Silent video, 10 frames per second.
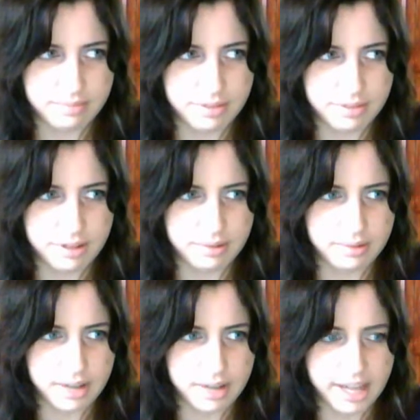you know,
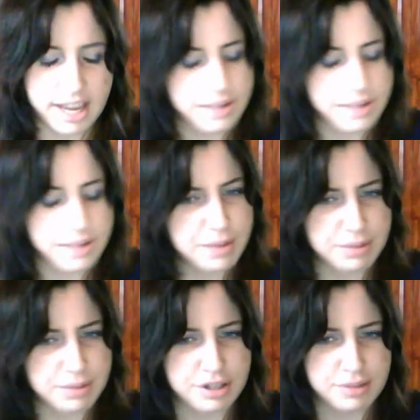I can't
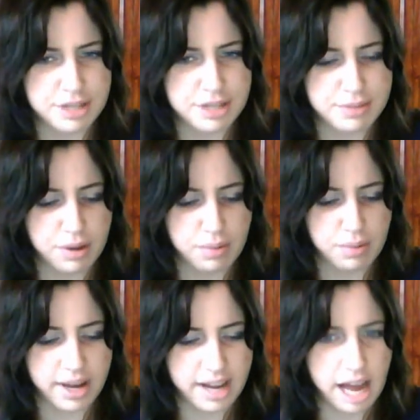remember too much about
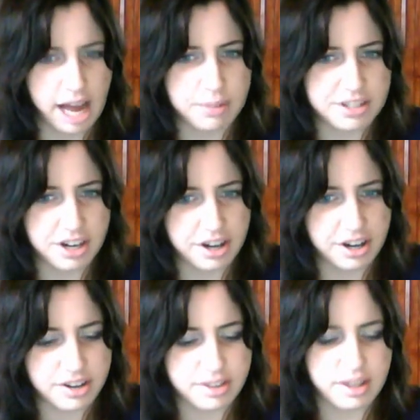what had happened to
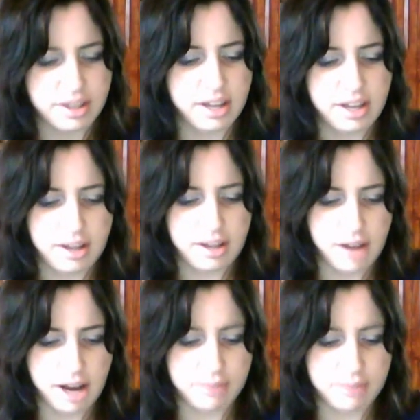Earth,
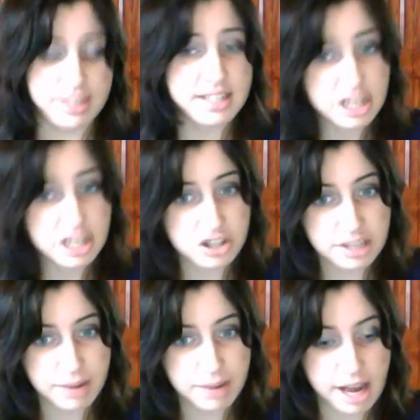but
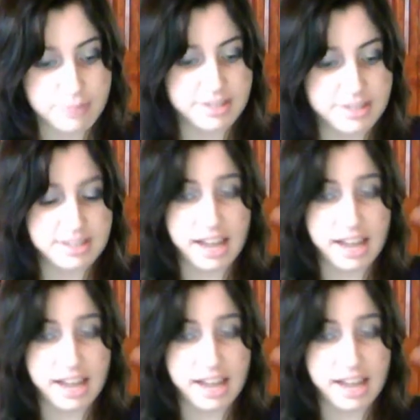essentially what happens is